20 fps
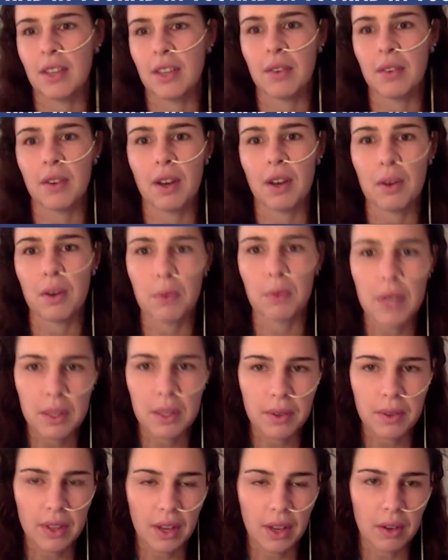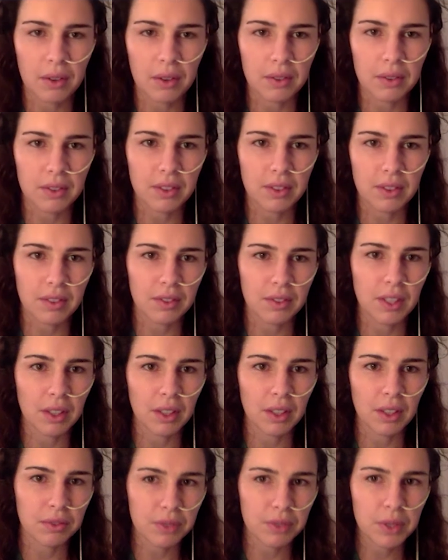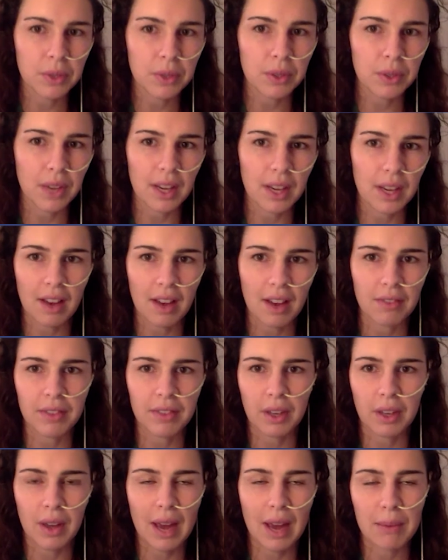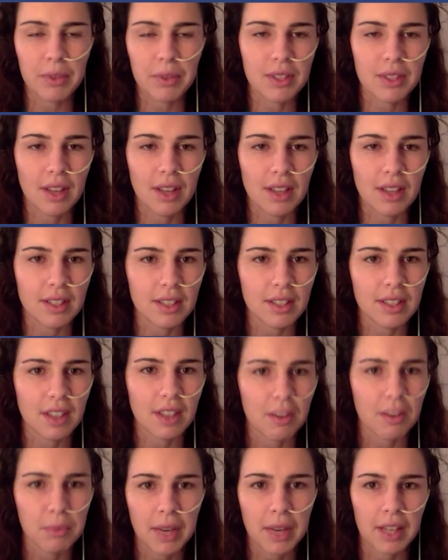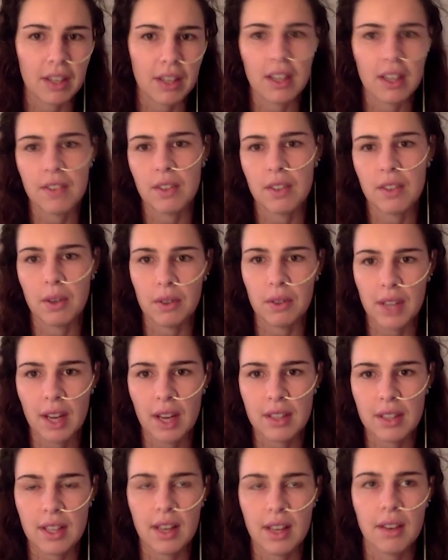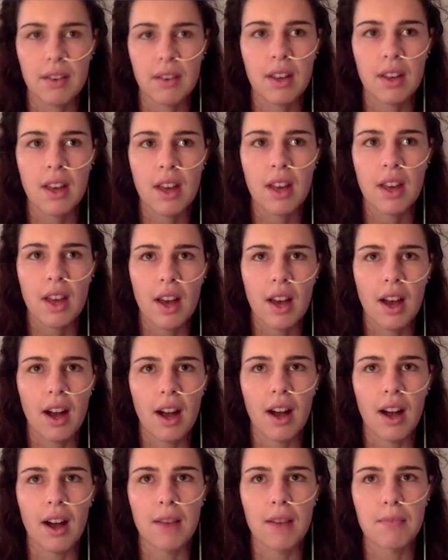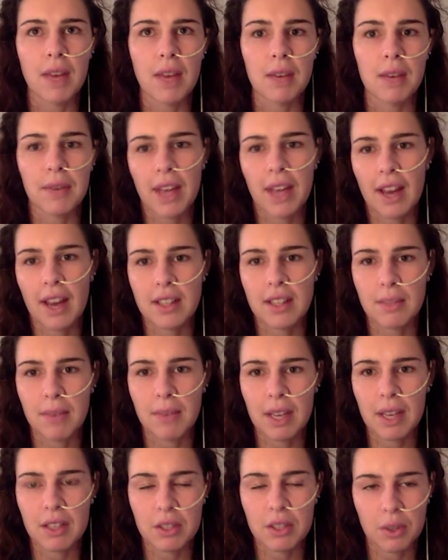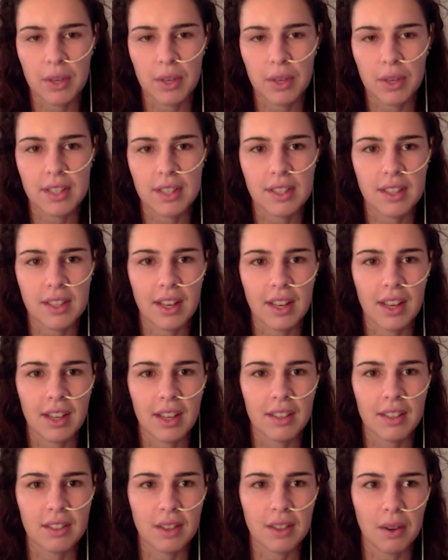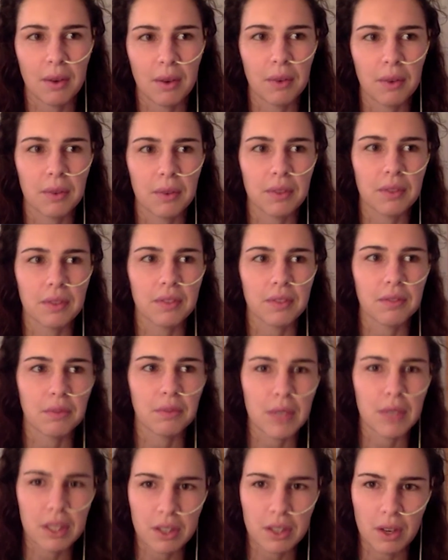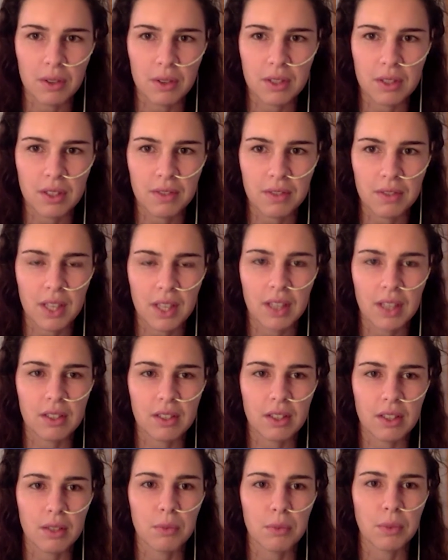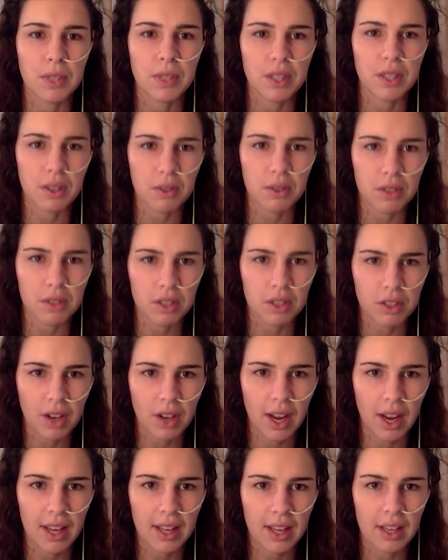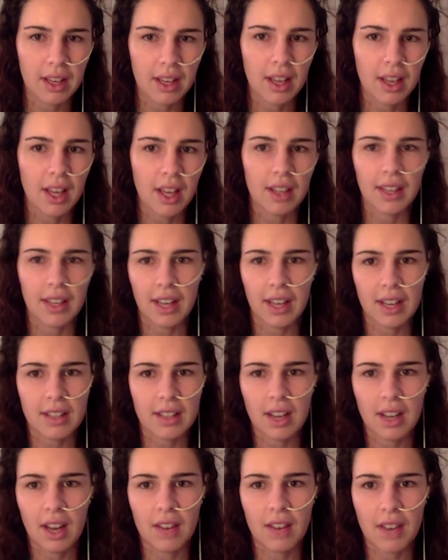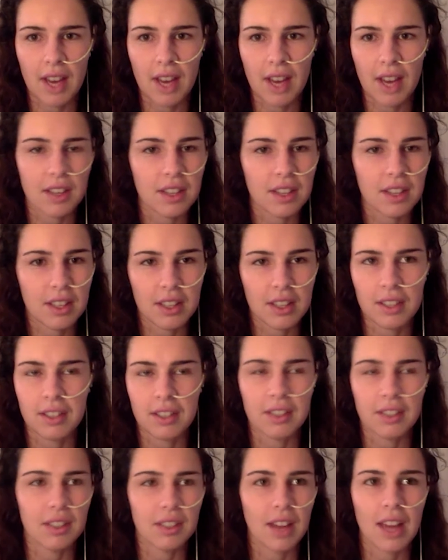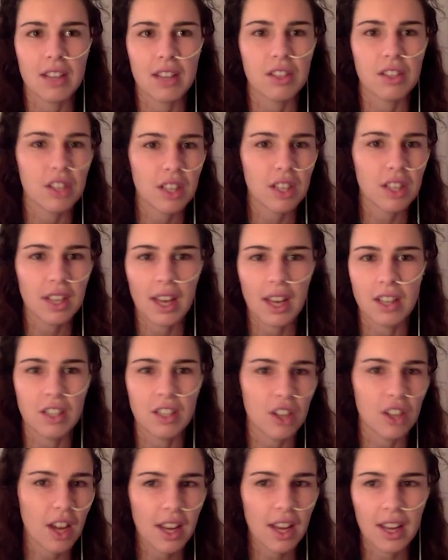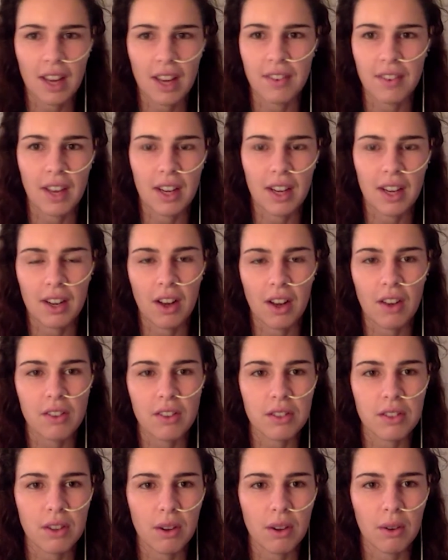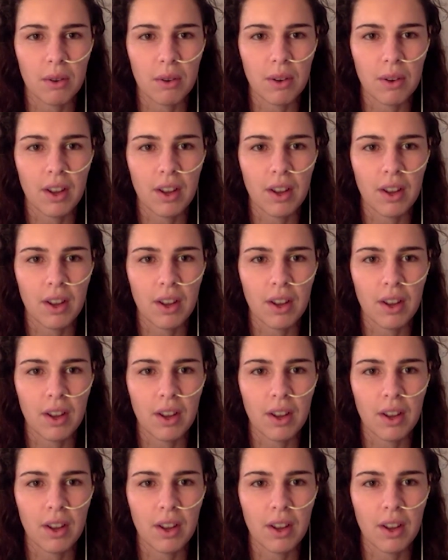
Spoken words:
a week without real food. I'd have, applesauce and stuff, but I couldn't even hold that down. And we had to make a choice. And so we chose the feeding tube. We chose to try it. Like I said, I've had the NG, NJ, I've had it all. So